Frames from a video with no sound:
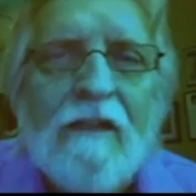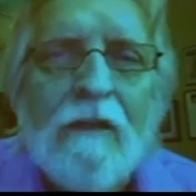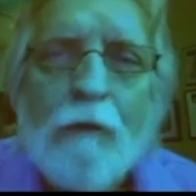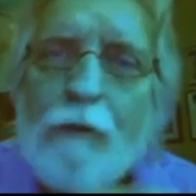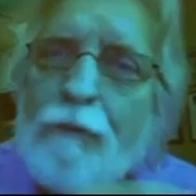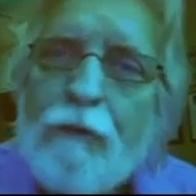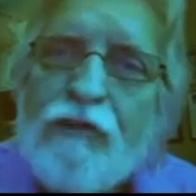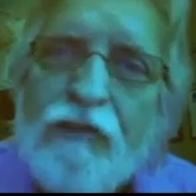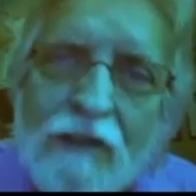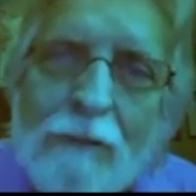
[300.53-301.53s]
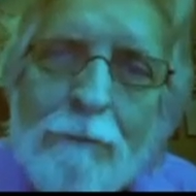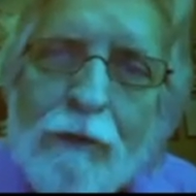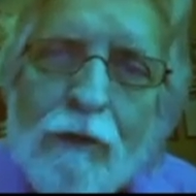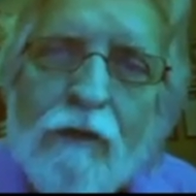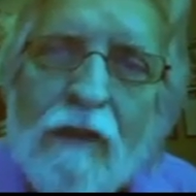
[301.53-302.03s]
or the first
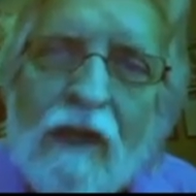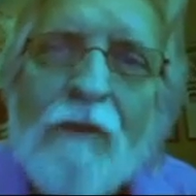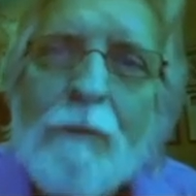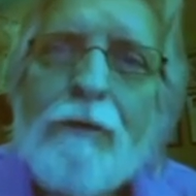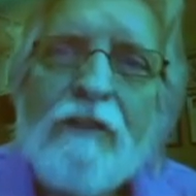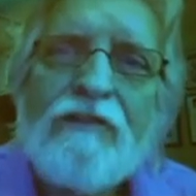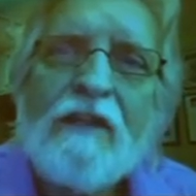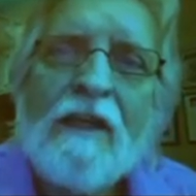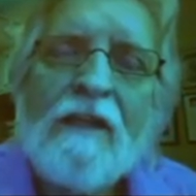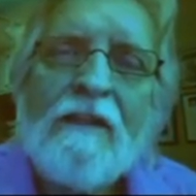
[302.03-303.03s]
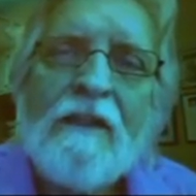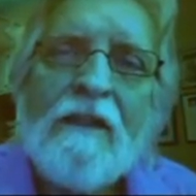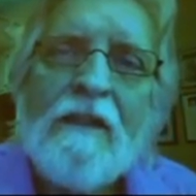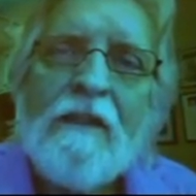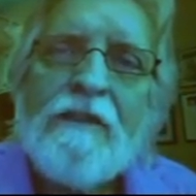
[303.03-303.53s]
number on the price tag,
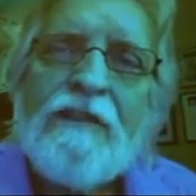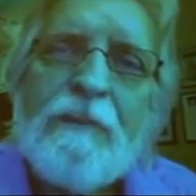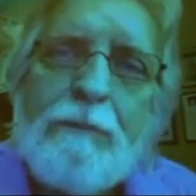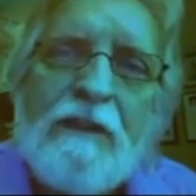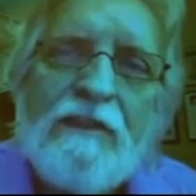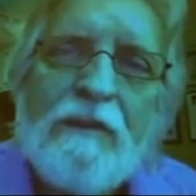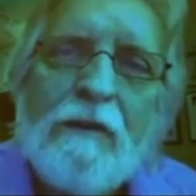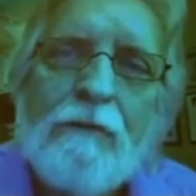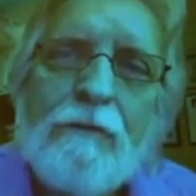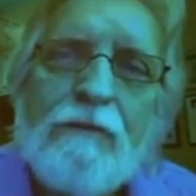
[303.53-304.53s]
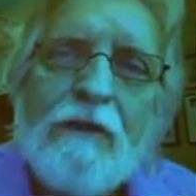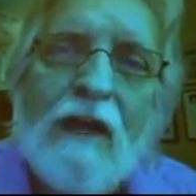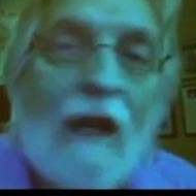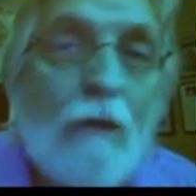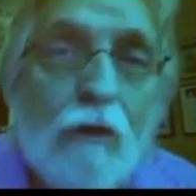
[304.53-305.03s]
speaks of
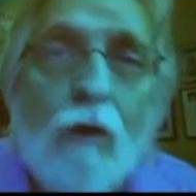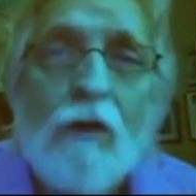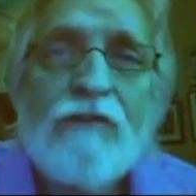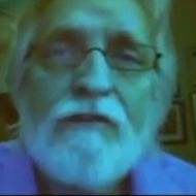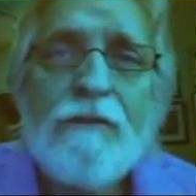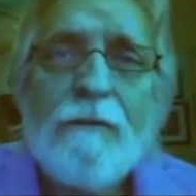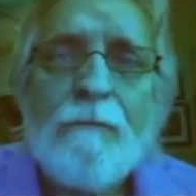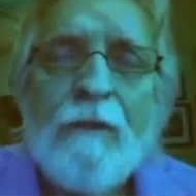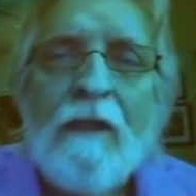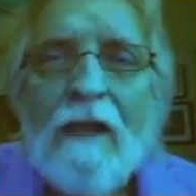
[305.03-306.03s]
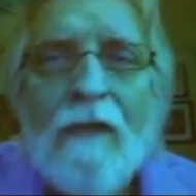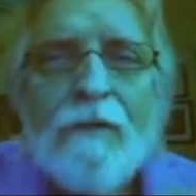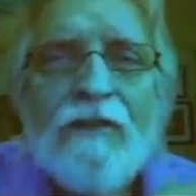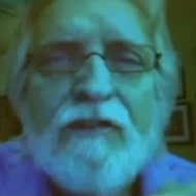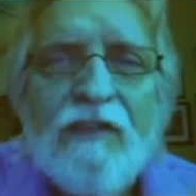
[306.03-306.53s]
our cost.
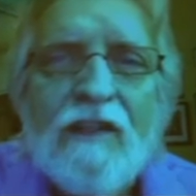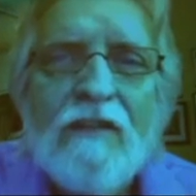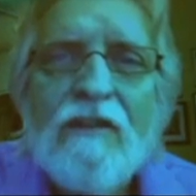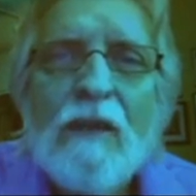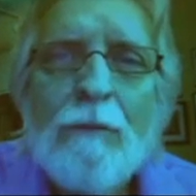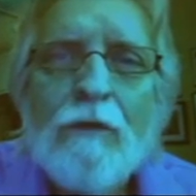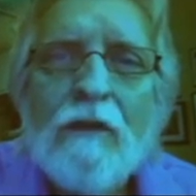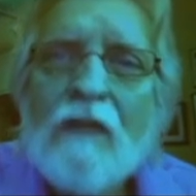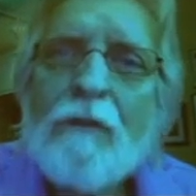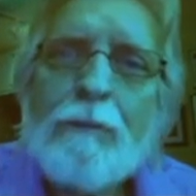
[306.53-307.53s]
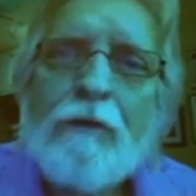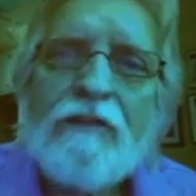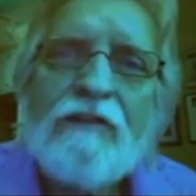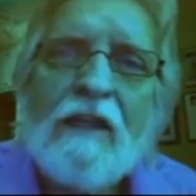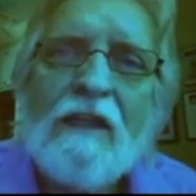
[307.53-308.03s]
And the second number on the
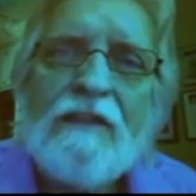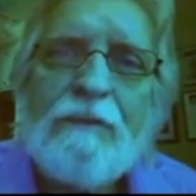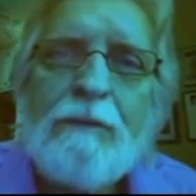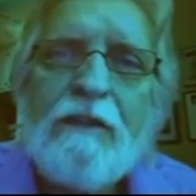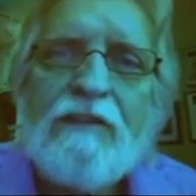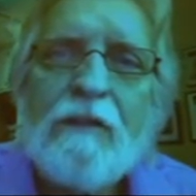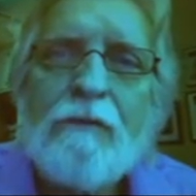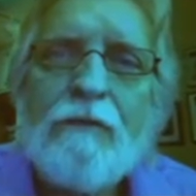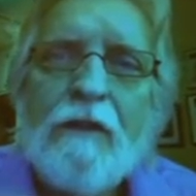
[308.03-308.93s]
price tag speaks of